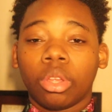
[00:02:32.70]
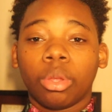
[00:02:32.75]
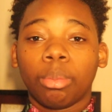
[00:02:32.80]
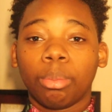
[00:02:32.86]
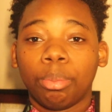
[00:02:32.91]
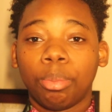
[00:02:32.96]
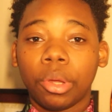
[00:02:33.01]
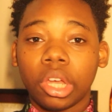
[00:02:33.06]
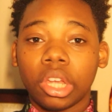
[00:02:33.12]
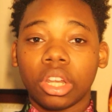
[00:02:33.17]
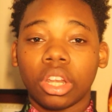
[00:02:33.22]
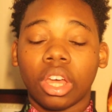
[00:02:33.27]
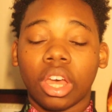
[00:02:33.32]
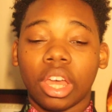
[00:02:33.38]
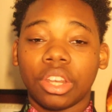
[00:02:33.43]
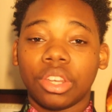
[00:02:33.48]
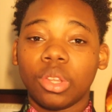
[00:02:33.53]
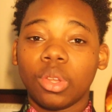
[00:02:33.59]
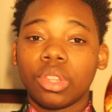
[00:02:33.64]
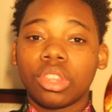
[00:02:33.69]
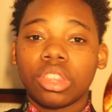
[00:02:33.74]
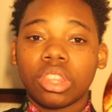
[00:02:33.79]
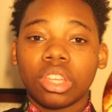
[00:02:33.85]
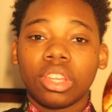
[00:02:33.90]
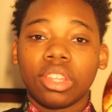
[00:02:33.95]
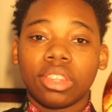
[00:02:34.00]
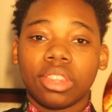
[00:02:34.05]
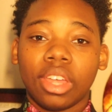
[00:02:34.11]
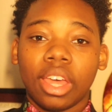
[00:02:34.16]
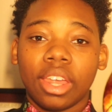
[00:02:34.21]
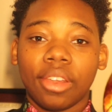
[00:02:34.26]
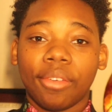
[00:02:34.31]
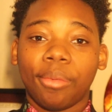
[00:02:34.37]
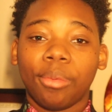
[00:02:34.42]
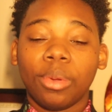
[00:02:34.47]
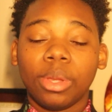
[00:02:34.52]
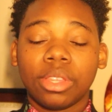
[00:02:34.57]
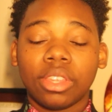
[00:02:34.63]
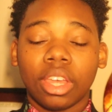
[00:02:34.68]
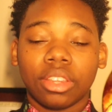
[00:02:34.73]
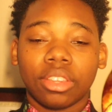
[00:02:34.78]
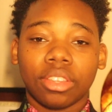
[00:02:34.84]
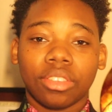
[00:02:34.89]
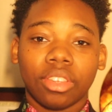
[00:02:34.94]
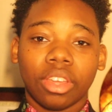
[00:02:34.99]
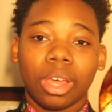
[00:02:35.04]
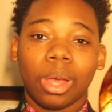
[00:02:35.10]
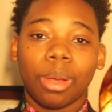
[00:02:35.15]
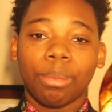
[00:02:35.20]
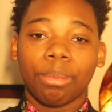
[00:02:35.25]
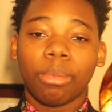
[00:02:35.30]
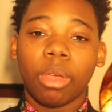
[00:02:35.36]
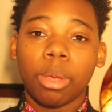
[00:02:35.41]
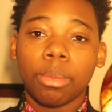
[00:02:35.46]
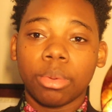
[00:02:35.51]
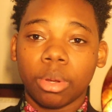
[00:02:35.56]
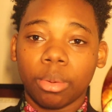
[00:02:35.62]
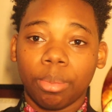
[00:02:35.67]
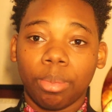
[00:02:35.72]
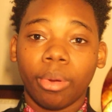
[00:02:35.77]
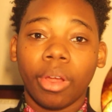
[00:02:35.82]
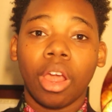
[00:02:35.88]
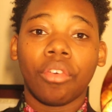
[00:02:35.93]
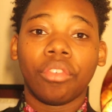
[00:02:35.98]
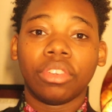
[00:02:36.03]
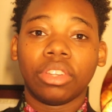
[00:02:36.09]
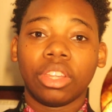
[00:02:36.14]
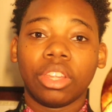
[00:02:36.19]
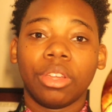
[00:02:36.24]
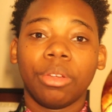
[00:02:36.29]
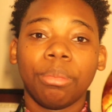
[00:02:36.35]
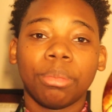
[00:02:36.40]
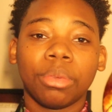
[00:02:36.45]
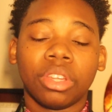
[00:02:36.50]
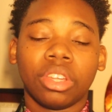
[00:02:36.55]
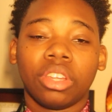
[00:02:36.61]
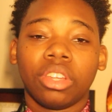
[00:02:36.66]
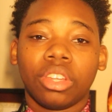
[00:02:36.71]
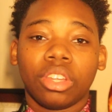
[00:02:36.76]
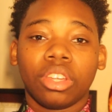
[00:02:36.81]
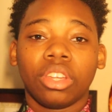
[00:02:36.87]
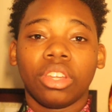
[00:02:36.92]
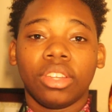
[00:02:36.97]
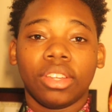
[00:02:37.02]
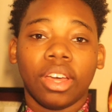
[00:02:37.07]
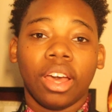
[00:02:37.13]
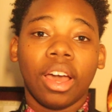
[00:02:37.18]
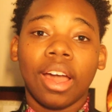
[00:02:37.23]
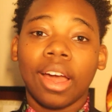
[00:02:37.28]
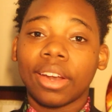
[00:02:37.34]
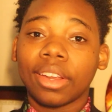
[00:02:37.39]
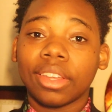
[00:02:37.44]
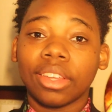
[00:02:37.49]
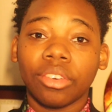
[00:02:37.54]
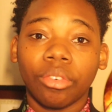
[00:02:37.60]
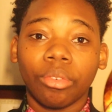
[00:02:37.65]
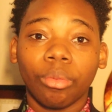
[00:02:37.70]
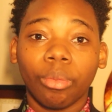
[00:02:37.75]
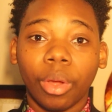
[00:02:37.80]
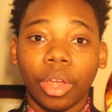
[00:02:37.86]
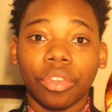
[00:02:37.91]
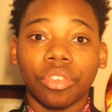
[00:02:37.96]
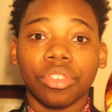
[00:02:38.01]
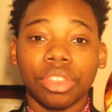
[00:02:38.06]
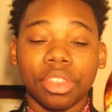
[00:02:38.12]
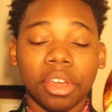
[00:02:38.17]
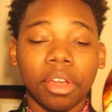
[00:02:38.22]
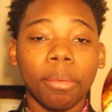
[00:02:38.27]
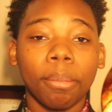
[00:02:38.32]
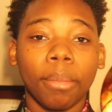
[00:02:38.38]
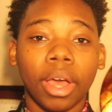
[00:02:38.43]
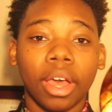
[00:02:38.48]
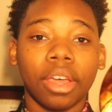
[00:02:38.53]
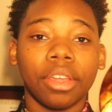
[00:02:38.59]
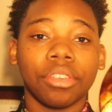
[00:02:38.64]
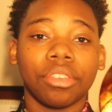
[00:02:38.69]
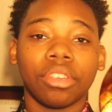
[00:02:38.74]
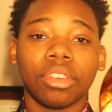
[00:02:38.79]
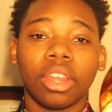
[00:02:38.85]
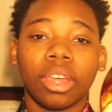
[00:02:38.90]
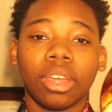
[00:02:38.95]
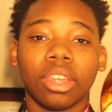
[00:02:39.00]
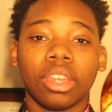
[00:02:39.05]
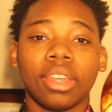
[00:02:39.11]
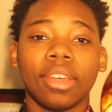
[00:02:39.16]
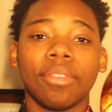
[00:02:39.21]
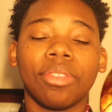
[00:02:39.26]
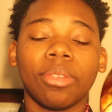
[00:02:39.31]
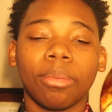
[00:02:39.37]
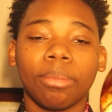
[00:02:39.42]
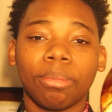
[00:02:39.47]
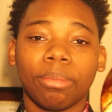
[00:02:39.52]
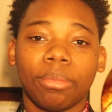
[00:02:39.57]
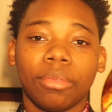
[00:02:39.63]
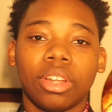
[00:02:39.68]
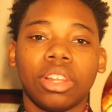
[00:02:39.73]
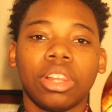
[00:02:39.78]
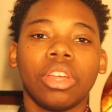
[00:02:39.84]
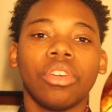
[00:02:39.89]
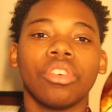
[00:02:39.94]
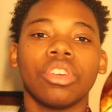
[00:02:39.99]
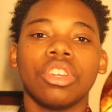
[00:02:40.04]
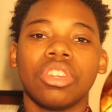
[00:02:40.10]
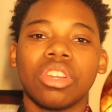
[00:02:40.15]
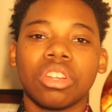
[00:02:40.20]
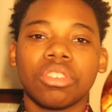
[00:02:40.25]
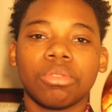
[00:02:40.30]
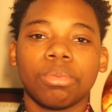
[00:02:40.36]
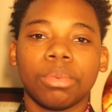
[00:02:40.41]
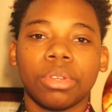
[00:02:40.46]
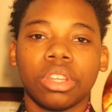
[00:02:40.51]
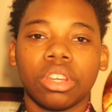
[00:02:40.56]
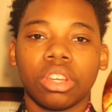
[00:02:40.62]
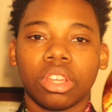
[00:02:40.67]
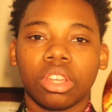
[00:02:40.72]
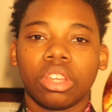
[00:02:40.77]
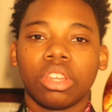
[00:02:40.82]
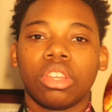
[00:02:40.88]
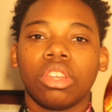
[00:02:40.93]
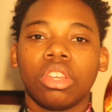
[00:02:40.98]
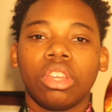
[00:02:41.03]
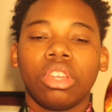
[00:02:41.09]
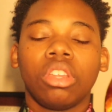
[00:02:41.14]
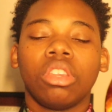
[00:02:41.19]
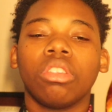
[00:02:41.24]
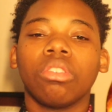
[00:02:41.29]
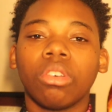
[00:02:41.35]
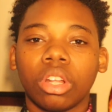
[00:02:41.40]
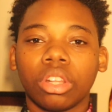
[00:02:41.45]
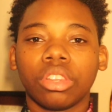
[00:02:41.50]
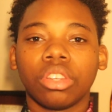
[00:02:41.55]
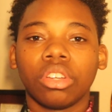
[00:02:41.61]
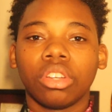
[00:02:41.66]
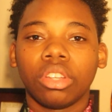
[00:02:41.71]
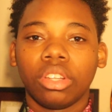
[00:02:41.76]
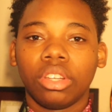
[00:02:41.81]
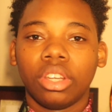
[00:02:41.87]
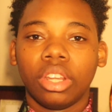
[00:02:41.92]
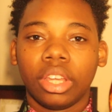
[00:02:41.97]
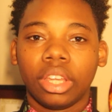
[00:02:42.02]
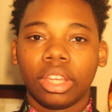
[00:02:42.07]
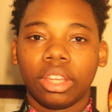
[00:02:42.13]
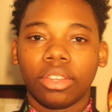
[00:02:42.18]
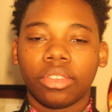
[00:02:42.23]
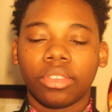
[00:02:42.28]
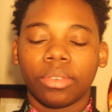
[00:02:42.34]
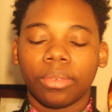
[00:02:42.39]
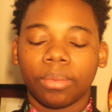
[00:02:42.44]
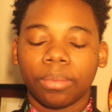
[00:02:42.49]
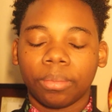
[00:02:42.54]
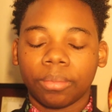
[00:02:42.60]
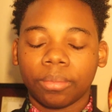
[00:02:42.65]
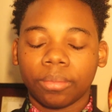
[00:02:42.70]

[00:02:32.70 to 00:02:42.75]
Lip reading: But I do think that if we take the time maybe to pray over them, God can rest their minds and give them clearer judgment throughout their days.